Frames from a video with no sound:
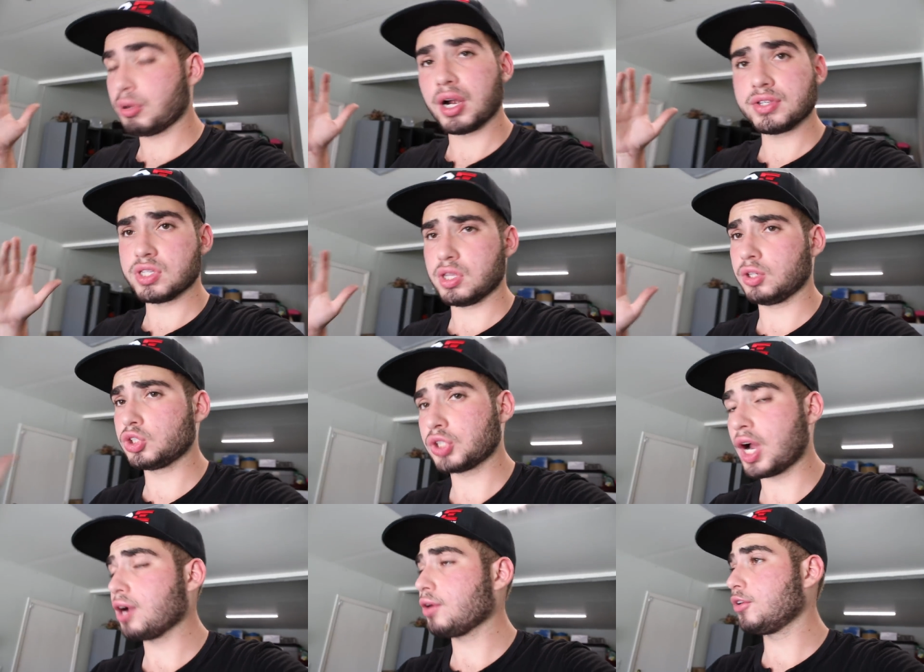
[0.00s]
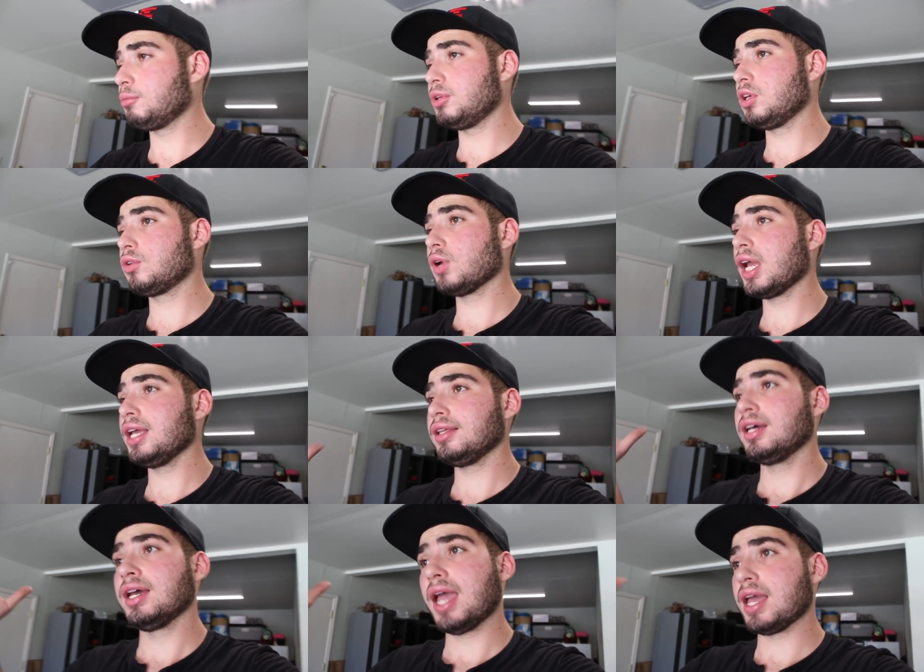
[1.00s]
parts in the trunk would be great.
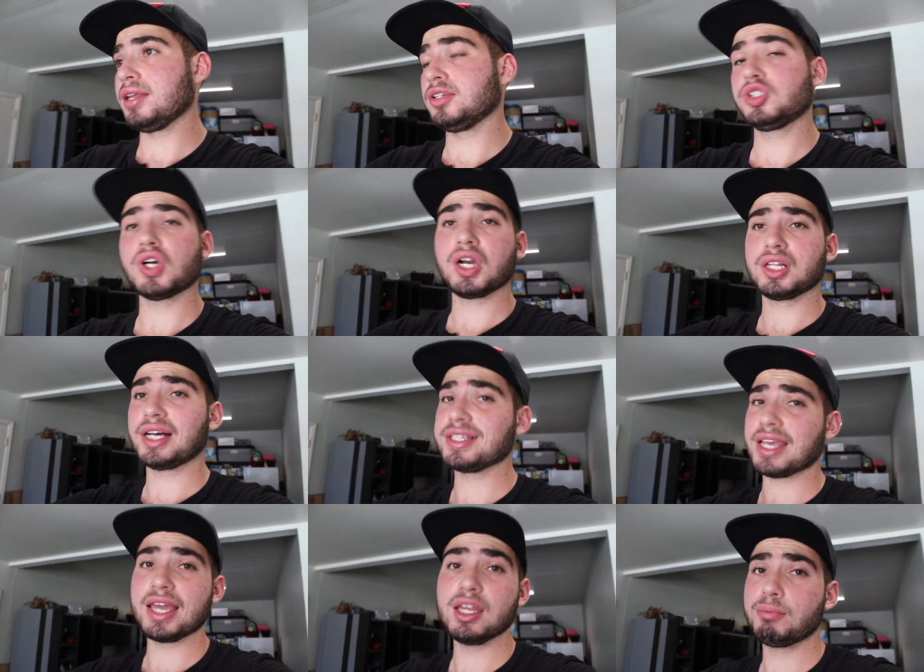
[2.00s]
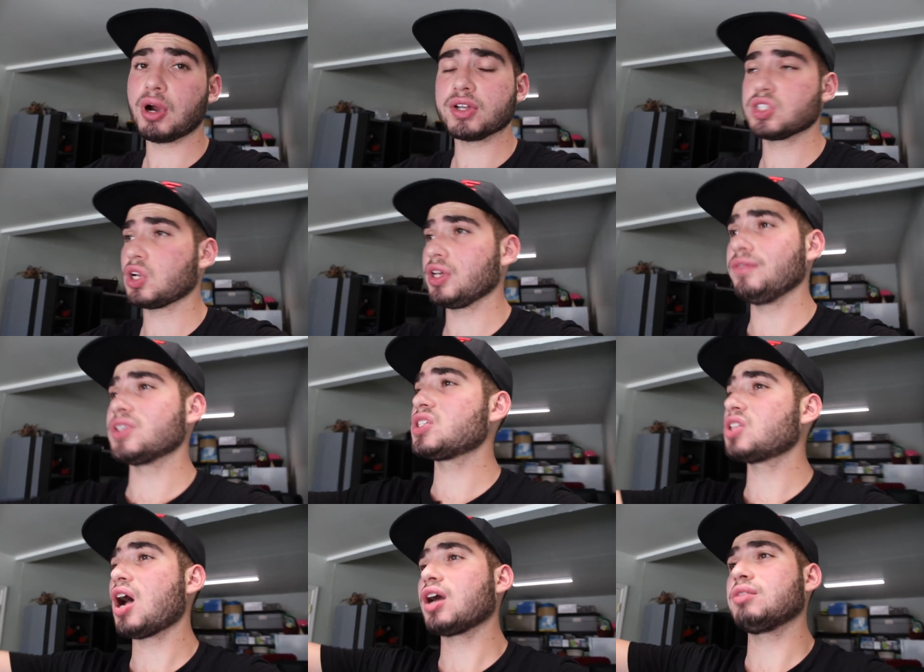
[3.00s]
Any trunk lights, any parts at all, even
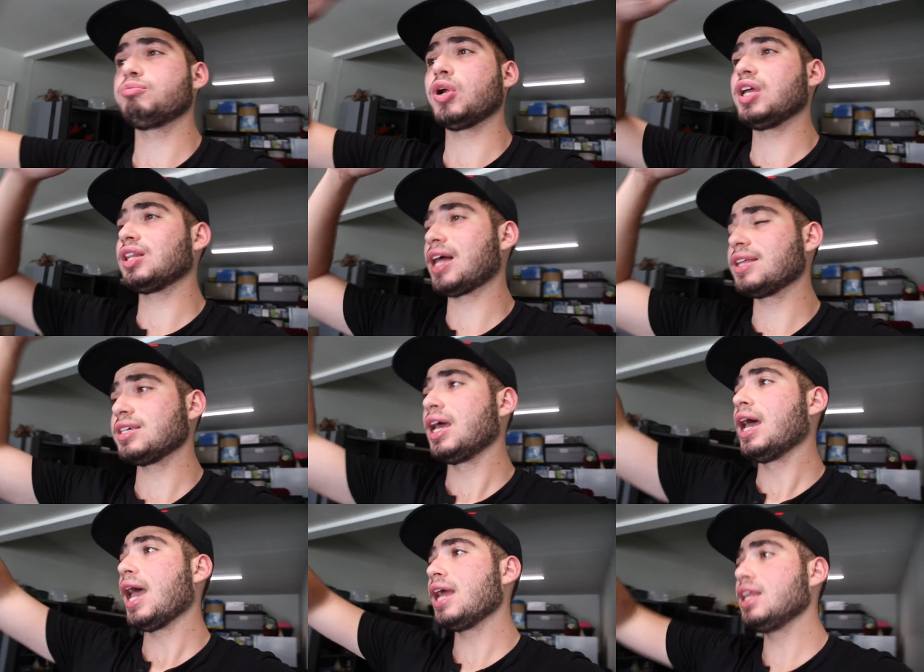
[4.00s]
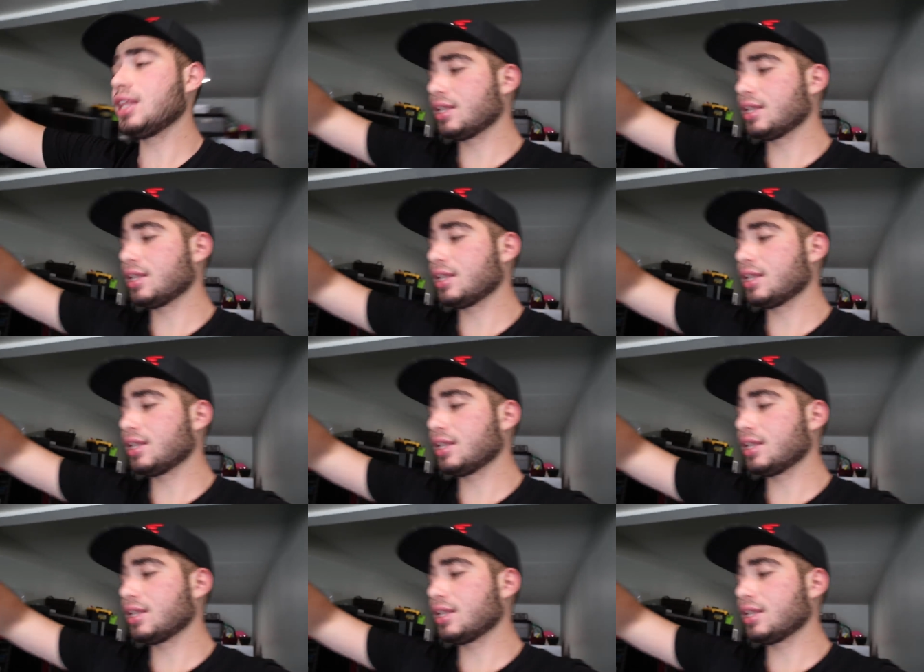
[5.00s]
stock brake lights, any of